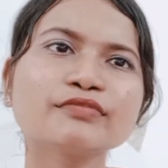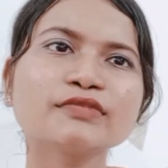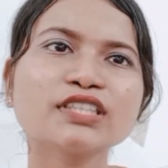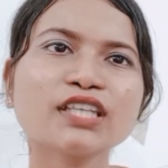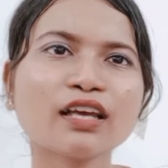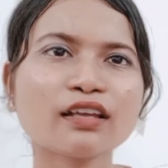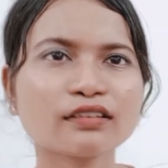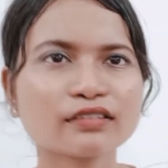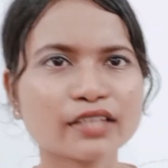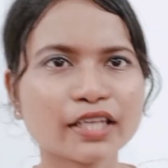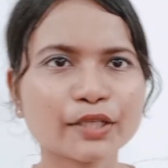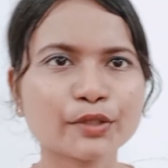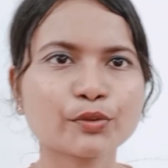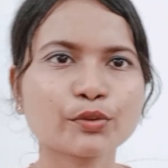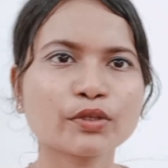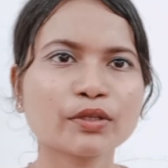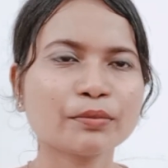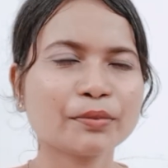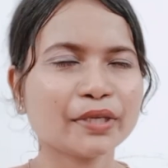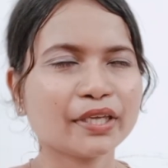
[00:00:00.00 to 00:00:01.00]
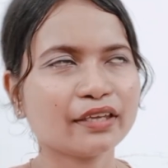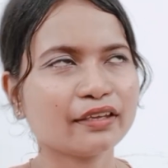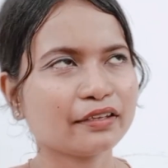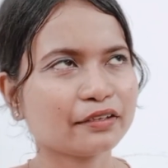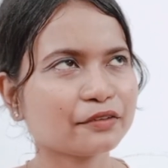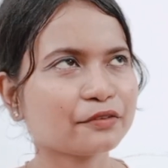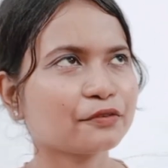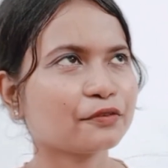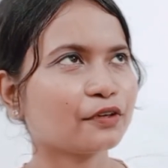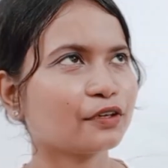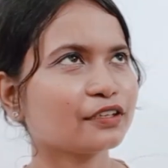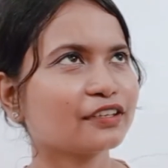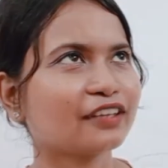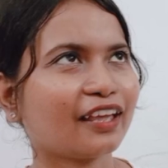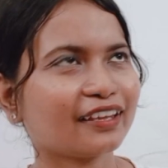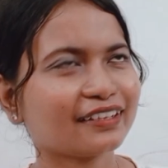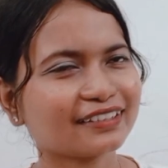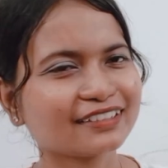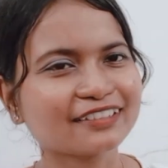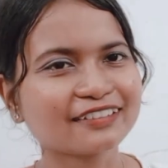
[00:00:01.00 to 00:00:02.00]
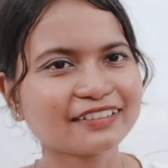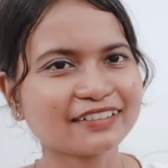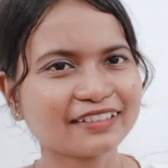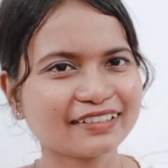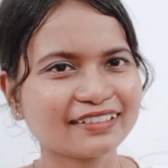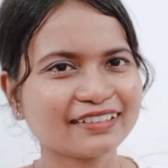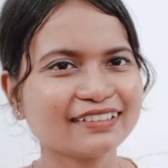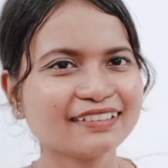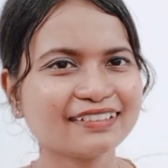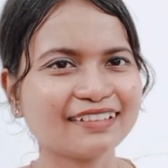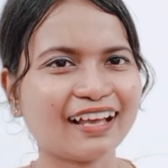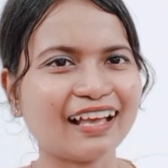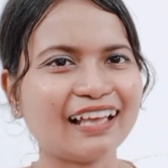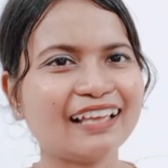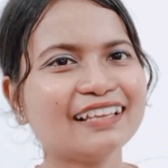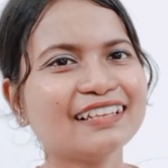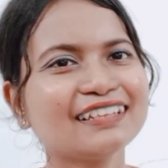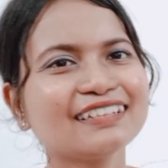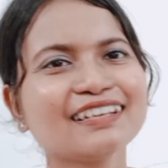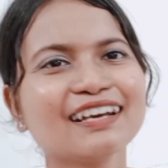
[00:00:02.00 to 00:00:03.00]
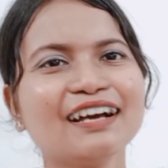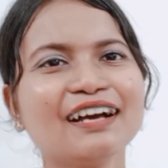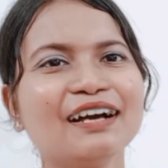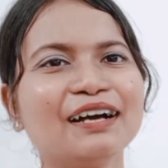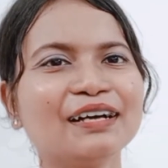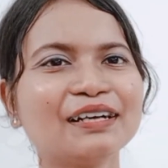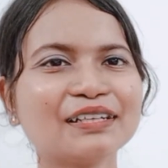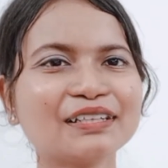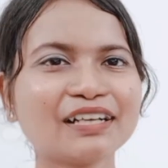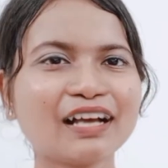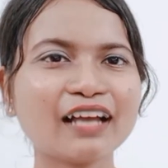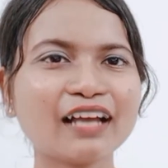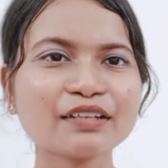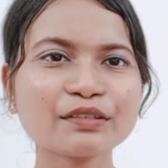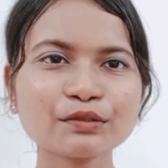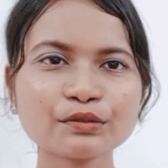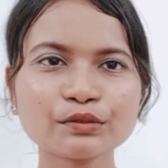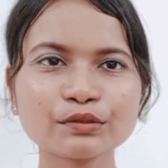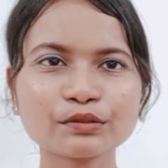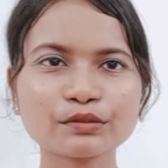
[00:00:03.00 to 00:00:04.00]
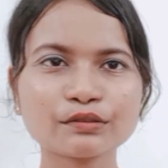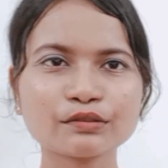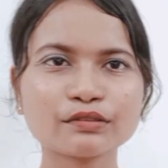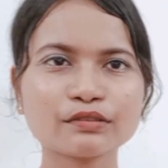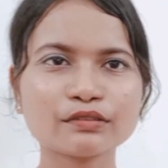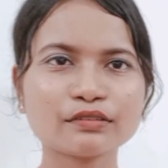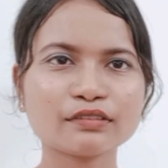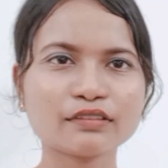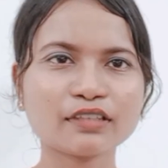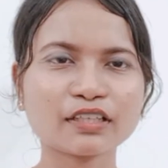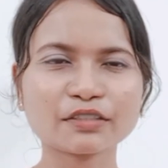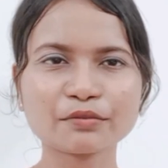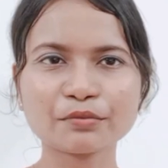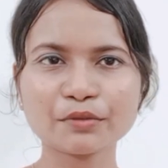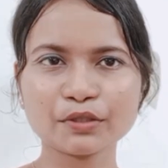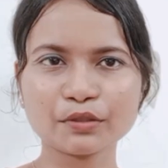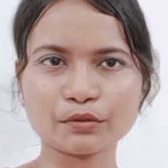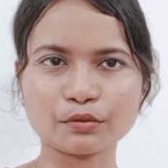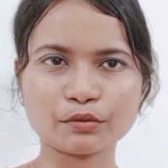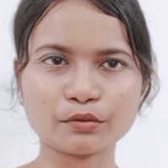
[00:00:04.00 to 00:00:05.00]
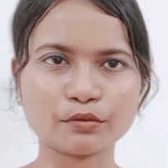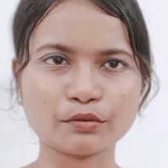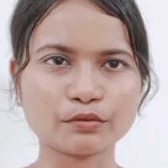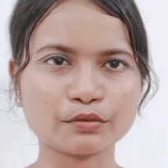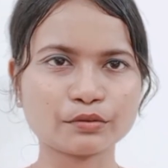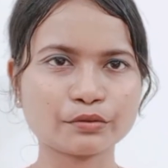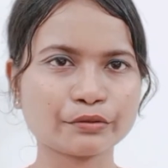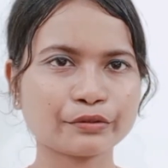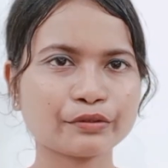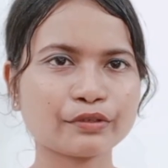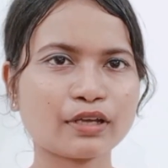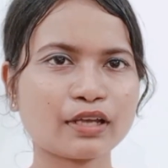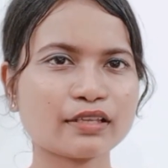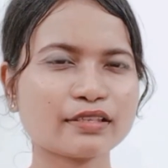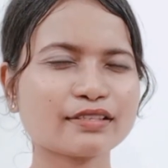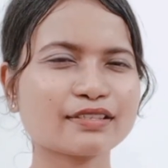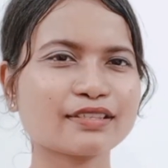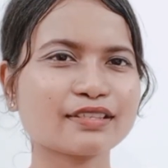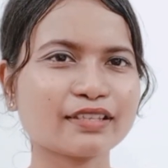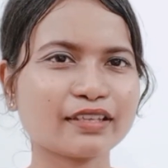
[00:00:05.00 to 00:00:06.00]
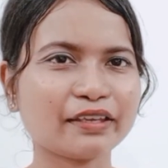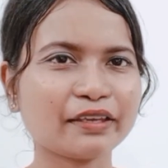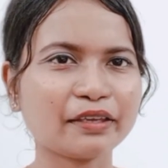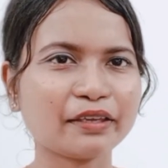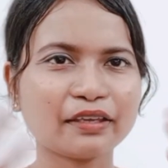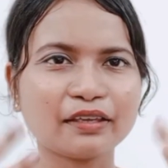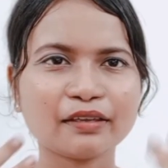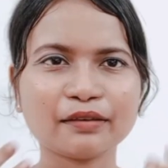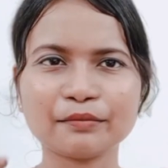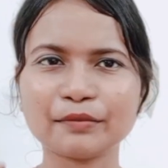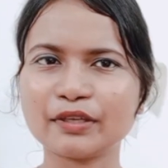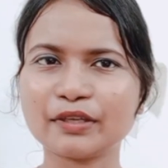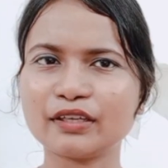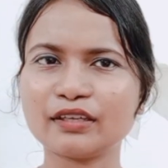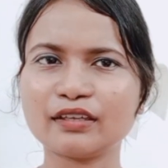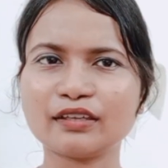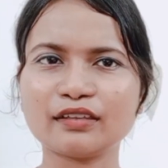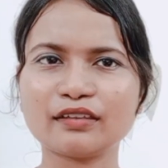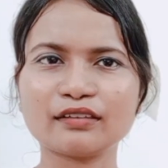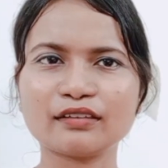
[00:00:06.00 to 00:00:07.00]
Yeah, that will be it for that diet. I don't know, let me know, do you guys see me